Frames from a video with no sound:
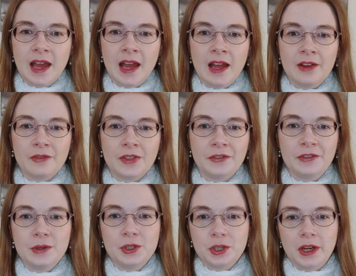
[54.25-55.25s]
of the
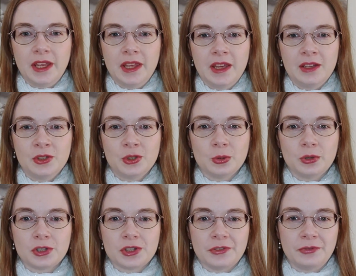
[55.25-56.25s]
future King
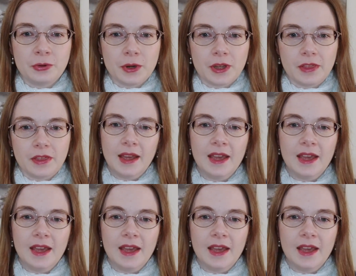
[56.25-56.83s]
George IV.